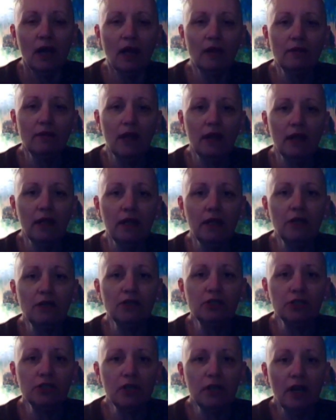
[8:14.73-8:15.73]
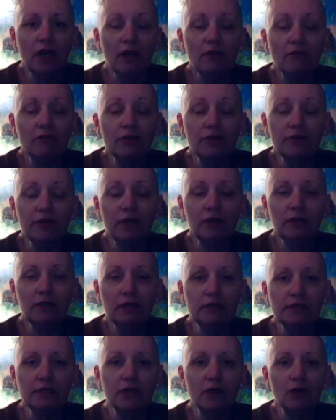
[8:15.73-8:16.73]
and that each and everything that
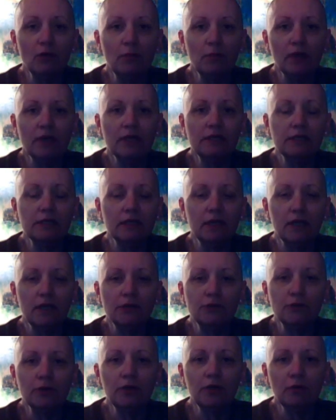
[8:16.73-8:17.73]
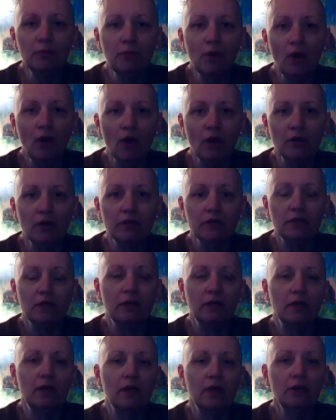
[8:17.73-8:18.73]
is here plays an intricate part
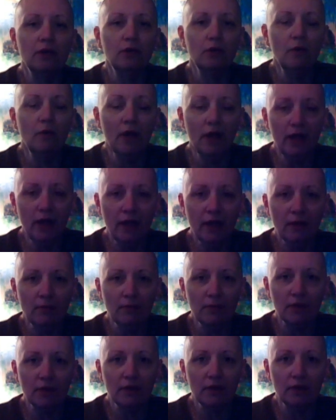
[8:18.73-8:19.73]
in who I am,